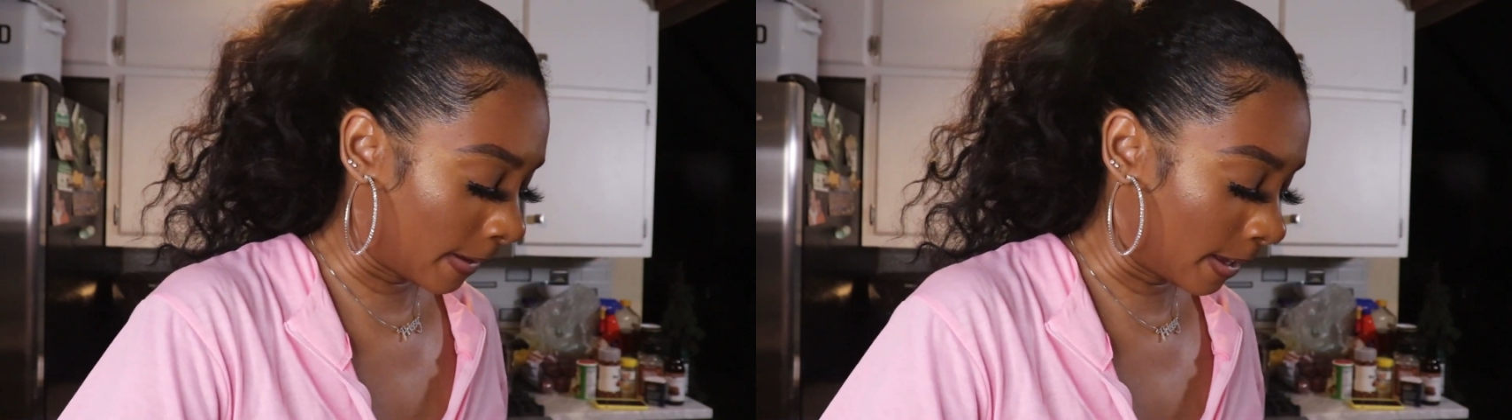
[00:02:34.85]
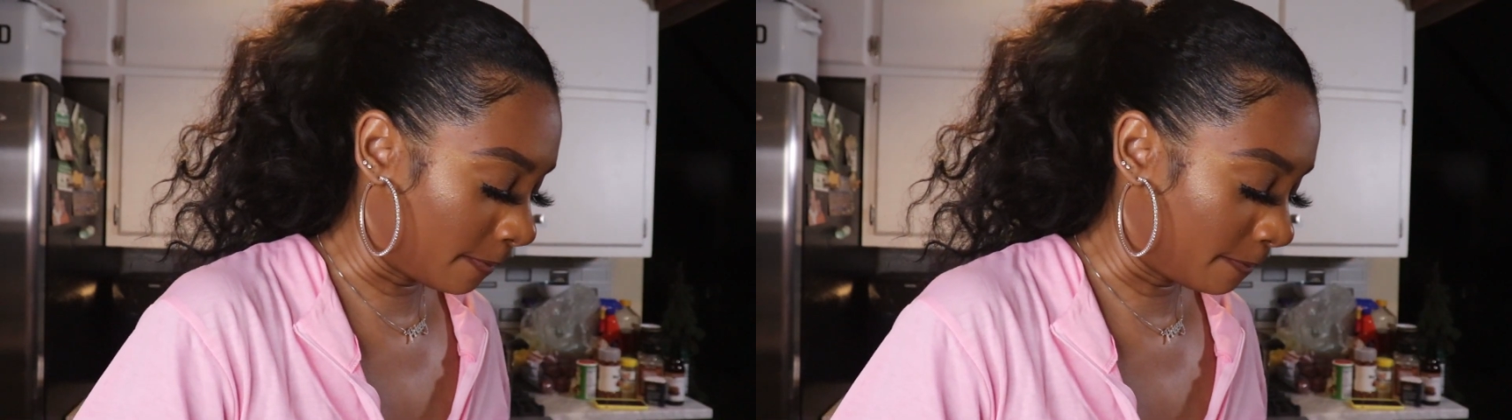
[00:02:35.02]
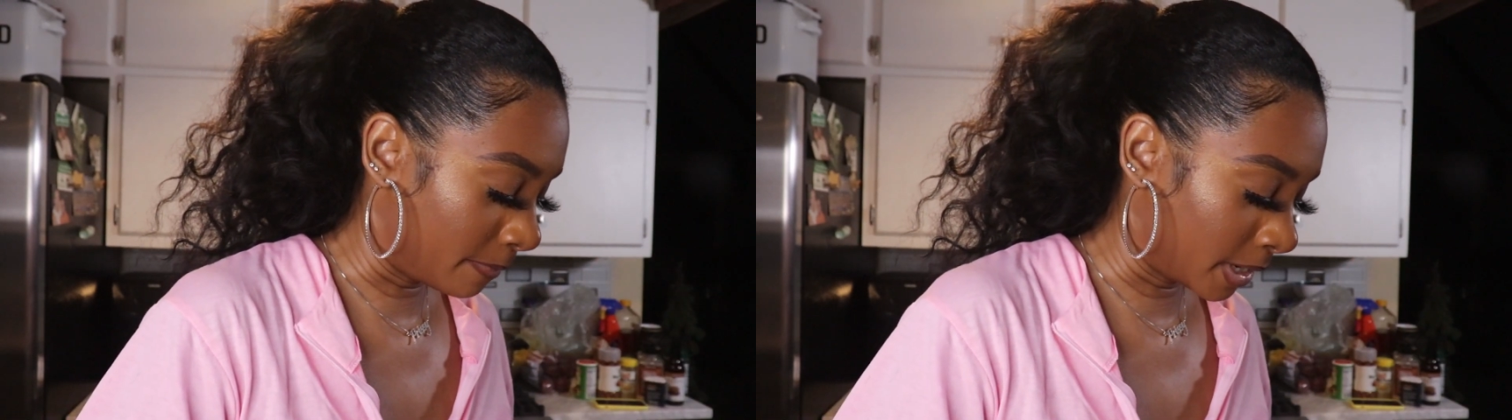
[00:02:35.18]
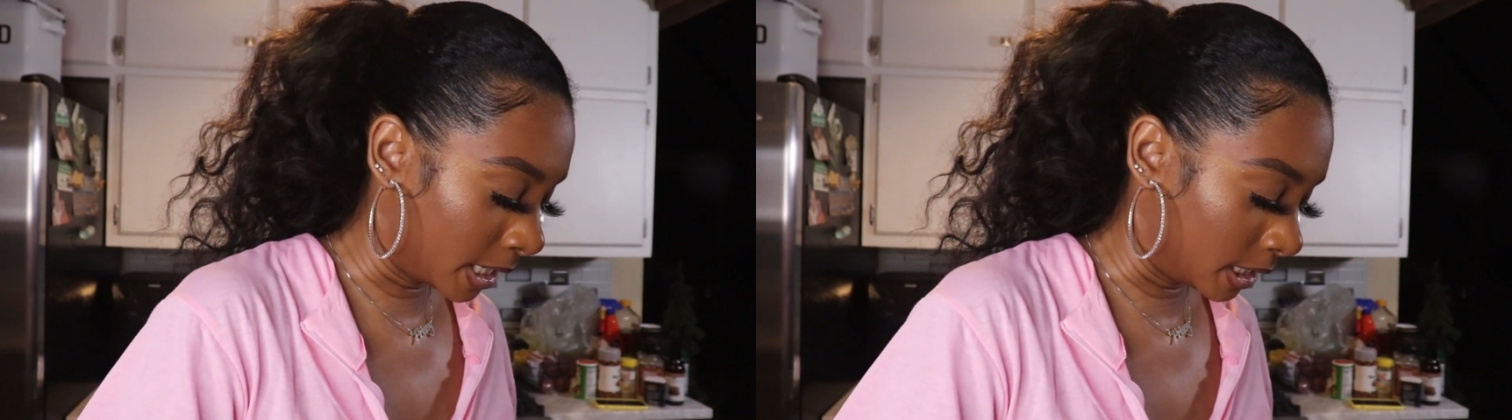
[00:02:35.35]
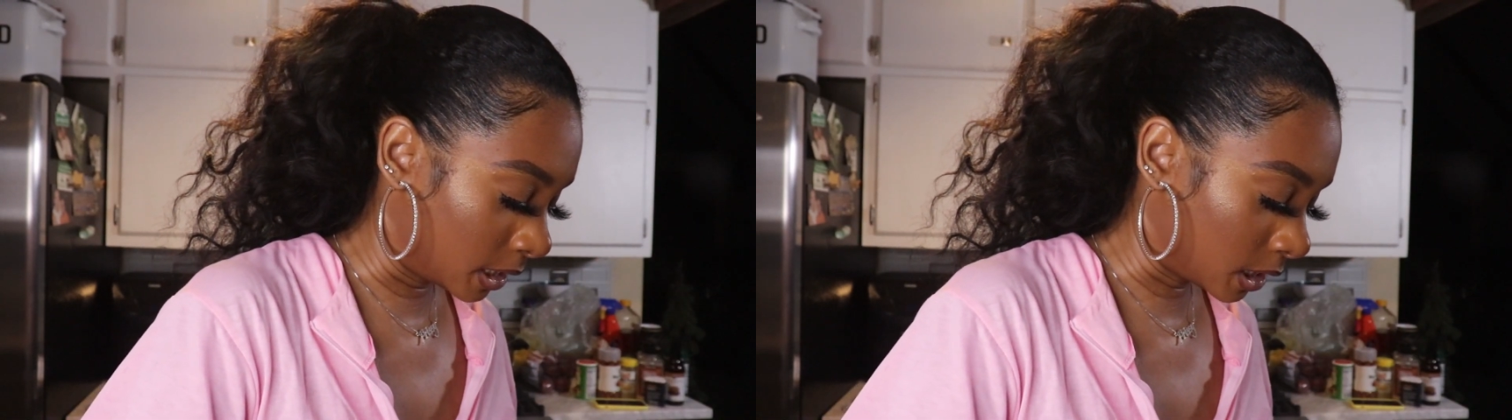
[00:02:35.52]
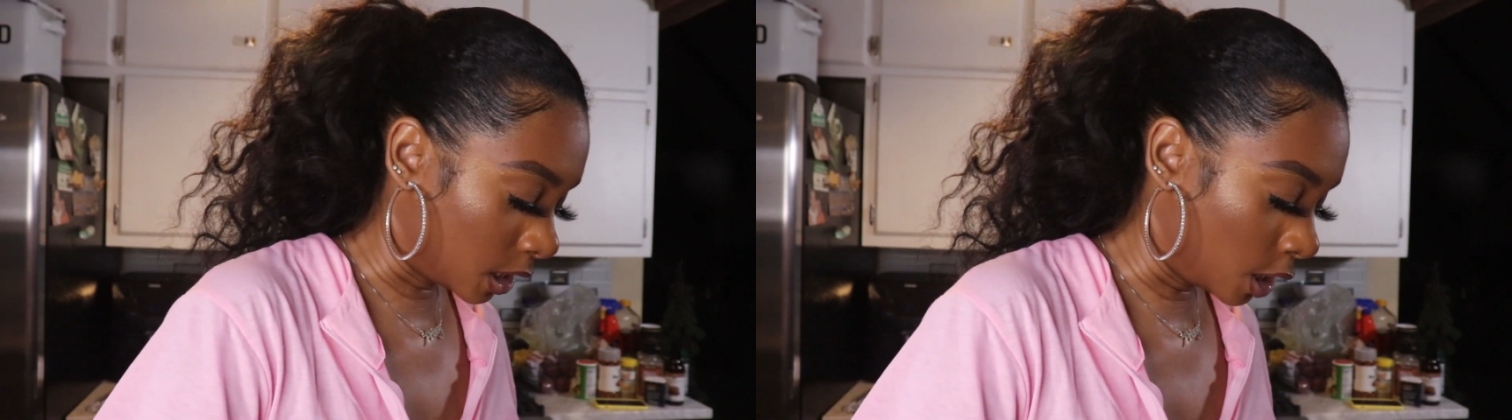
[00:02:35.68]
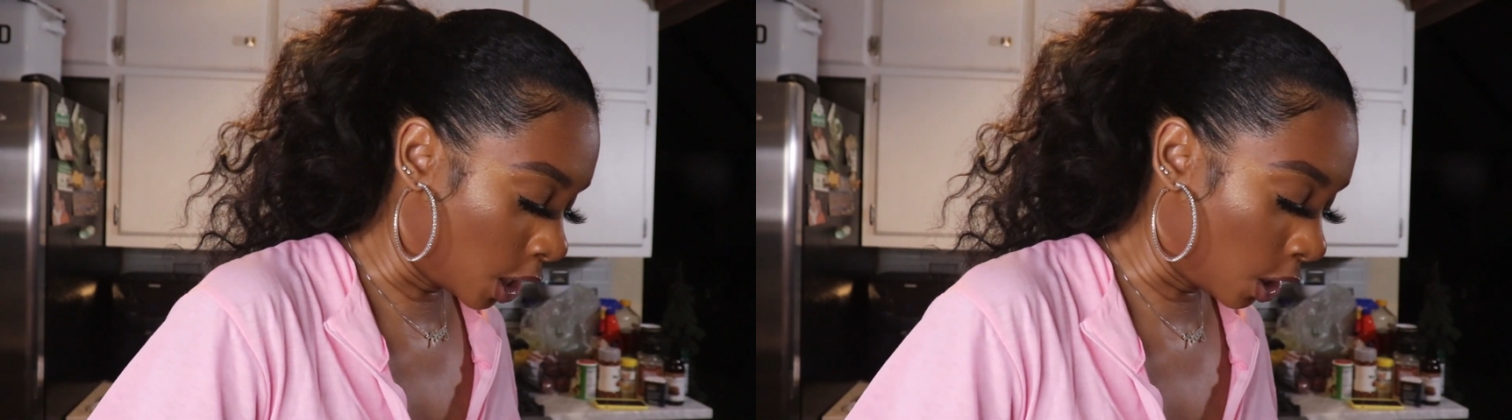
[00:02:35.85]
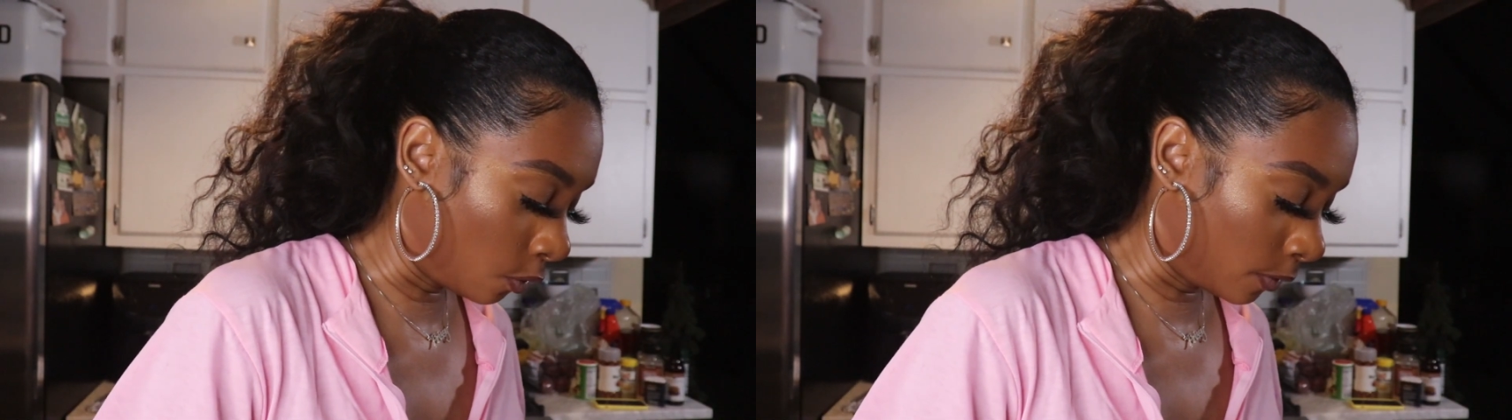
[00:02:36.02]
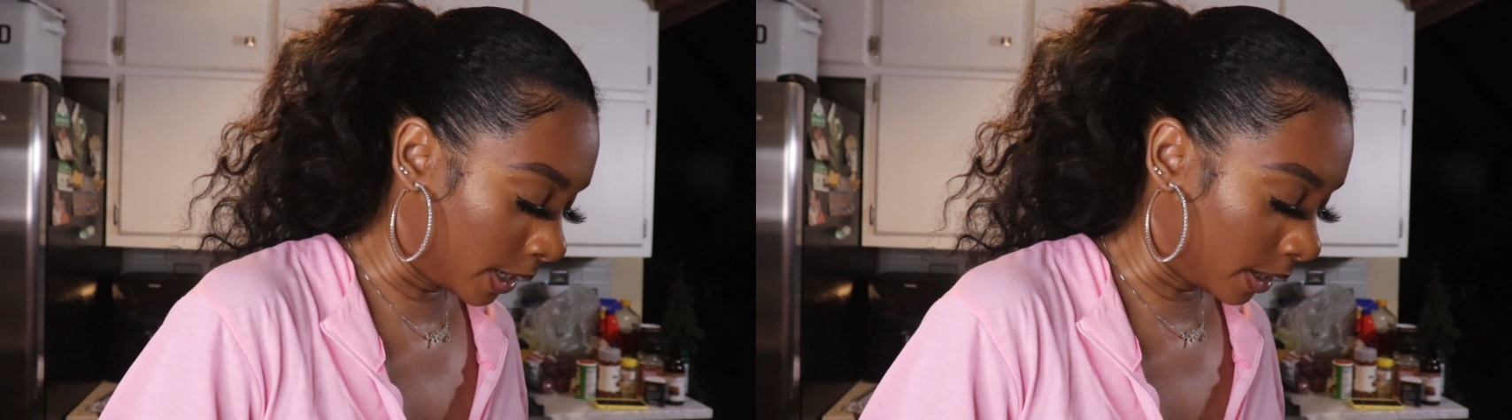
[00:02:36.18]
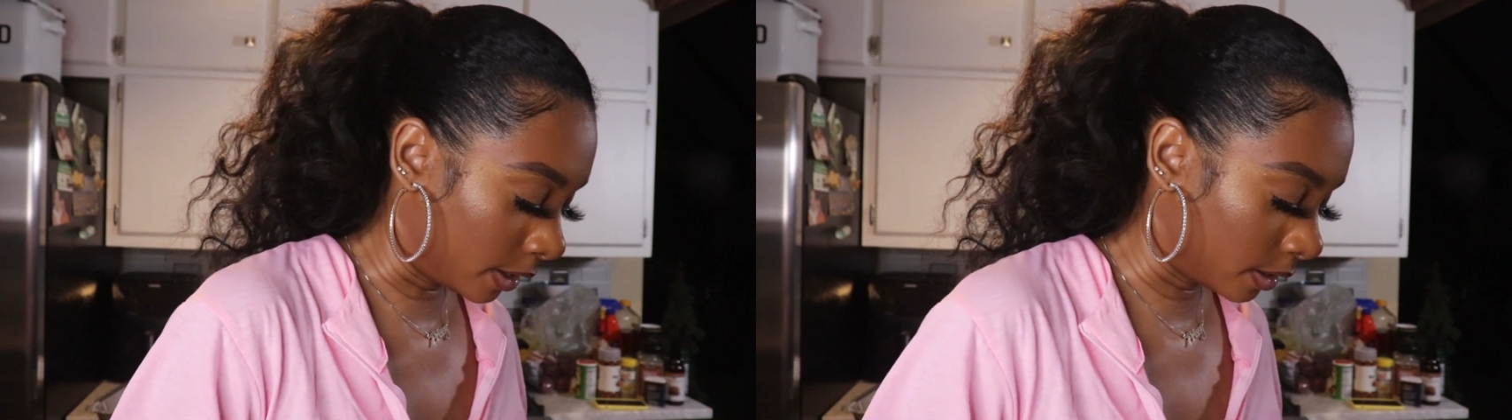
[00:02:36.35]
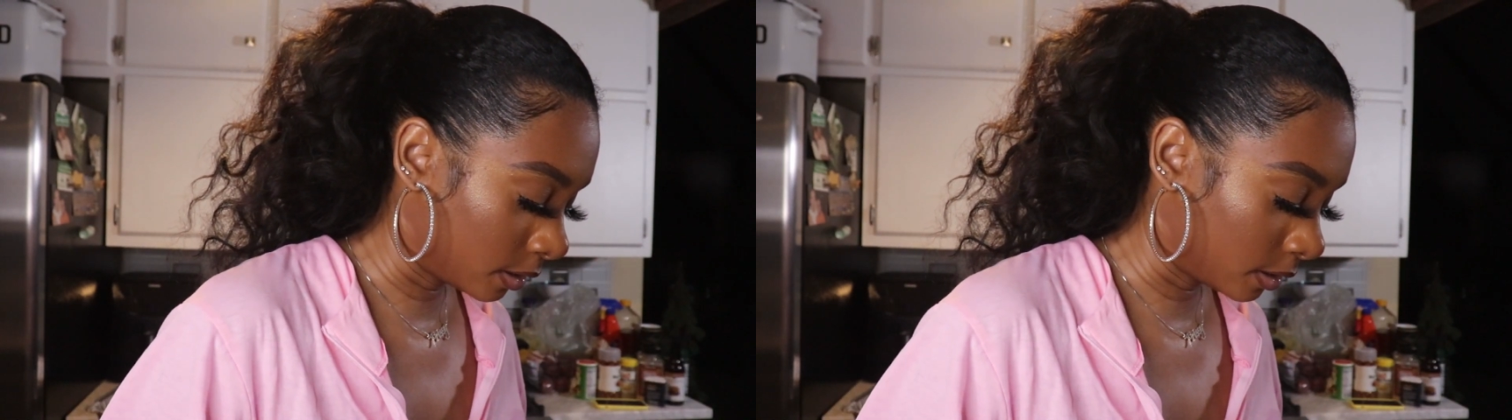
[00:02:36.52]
in months, nowhere.